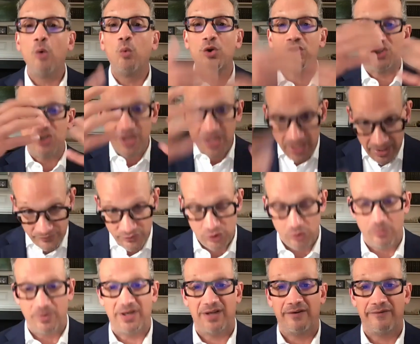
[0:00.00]
which gives
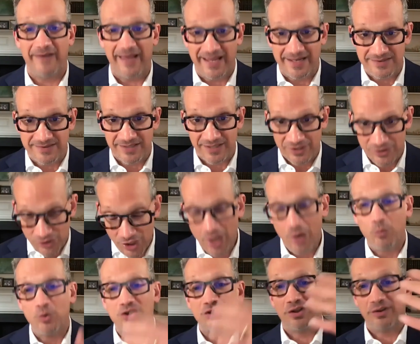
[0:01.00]
you an advantage,
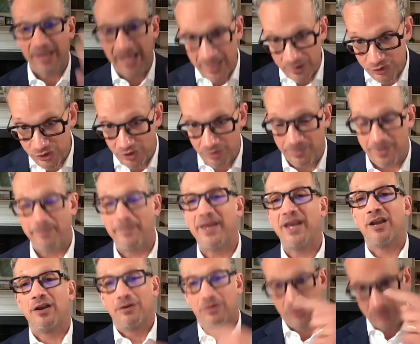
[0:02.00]
which allows you to be bigger.